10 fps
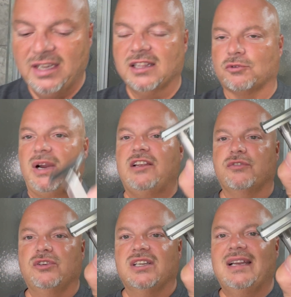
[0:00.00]
The
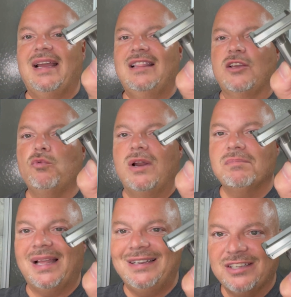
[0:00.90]
razor for today, the One
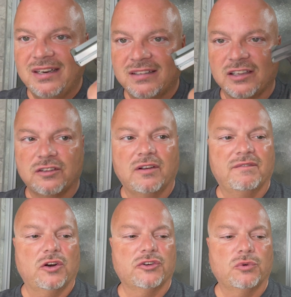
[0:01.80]
Blade Genesis
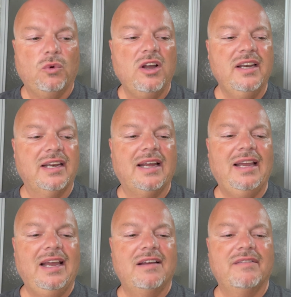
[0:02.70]
version 1, and I
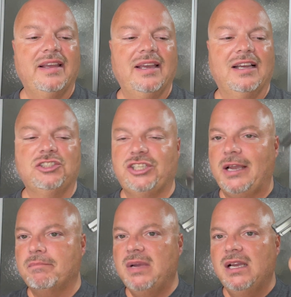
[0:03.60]
have a
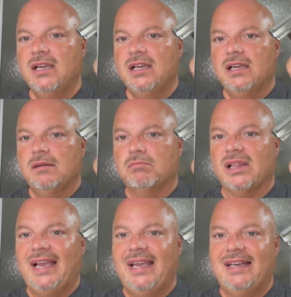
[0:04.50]
gem
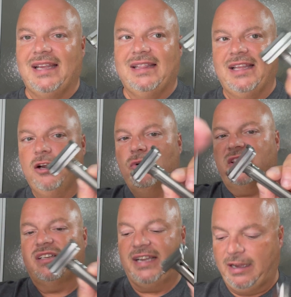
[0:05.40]
blade in there with
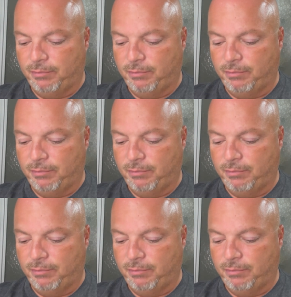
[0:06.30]
the tab